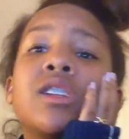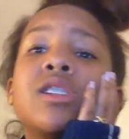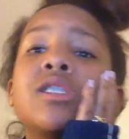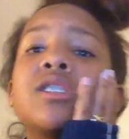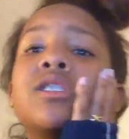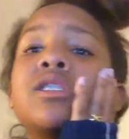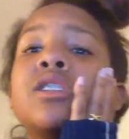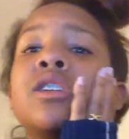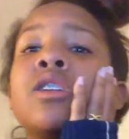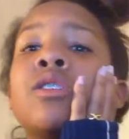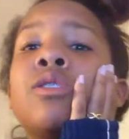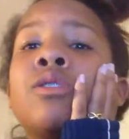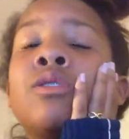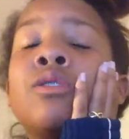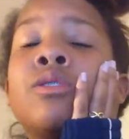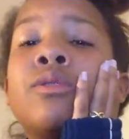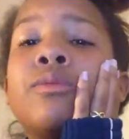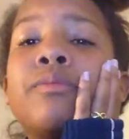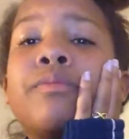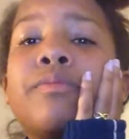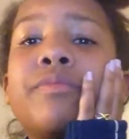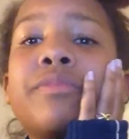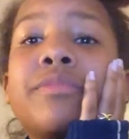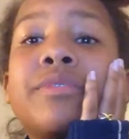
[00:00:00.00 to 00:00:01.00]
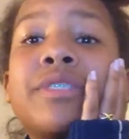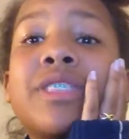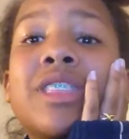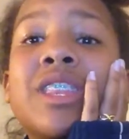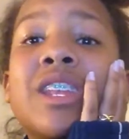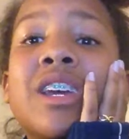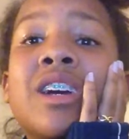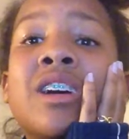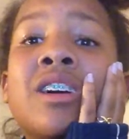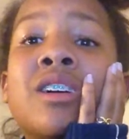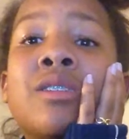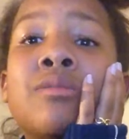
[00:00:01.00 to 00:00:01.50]
So,
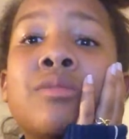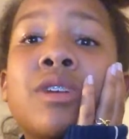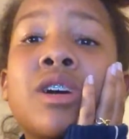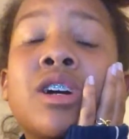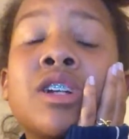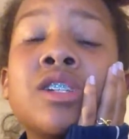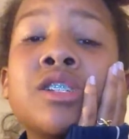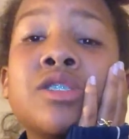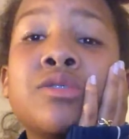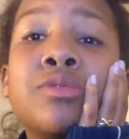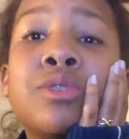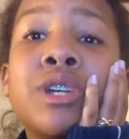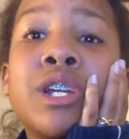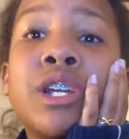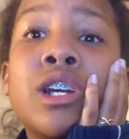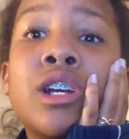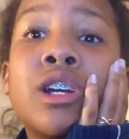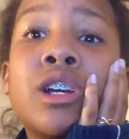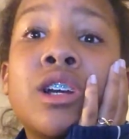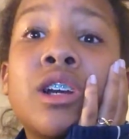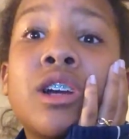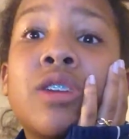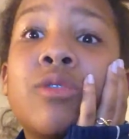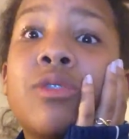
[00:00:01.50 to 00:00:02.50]
on Twitter,